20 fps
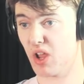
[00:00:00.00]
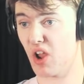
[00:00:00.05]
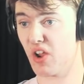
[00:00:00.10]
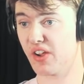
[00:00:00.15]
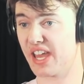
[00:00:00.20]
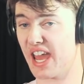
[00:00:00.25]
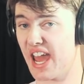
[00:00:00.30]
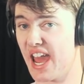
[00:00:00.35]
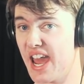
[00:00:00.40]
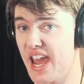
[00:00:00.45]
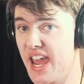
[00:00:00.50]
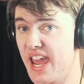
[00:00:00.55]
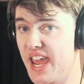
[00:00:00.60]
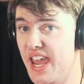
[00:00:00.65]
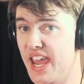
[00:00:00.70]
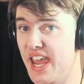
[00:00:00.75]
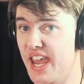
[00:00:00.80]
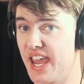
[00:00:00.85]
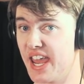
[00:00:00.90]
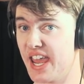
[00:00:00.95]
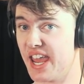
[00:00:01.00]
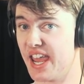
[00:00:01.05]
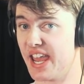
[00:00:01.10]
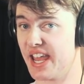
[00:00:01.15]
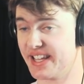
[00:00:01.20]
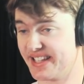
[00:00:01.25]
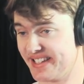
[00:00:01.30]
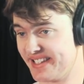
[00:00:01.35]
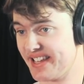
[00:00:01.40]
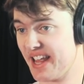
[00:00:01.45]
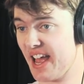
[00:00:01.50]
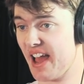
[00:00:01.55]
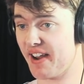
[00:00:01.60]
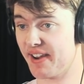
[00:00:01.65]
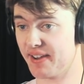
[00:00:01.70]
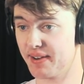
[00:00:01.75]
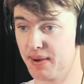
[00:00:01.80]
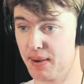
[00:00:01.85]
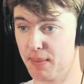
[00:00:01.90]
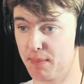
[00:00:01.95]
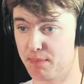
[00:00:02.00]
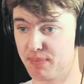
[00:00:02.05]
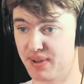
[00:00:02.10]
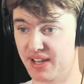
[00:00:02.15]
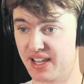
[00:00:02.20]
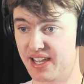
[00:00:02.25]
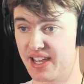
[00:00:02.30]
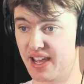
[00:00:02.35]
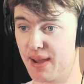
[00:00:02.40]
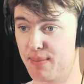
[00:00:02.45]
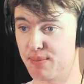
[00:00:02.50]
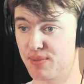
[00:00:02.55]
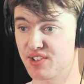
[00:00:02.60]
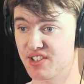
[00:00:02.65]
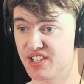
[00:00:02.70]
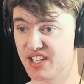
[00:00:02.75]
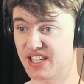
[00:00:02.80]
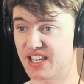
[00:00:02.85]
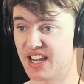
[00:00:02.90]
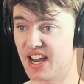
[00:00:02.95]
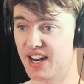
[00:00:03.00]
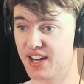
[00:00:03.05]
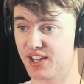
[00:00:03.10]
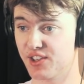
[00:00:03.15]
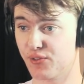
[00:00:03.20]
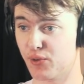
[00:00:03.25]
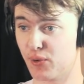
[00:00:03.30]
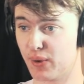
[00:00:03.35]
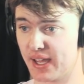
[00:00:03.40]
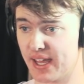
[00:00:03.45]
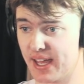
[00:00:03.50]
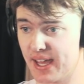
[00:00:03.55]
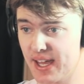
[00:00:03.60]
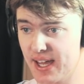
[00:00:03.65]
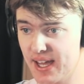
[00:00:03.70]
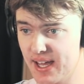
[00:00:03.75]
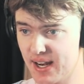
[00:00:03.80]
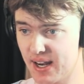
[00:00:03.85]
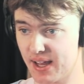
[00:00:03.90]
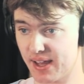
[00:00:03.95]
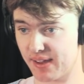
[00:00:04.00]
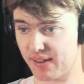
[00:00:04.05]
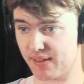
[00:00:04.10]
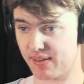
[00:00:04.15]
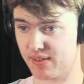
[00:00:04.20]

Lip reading: Okay, it started. Big Cat, music and artist for healing.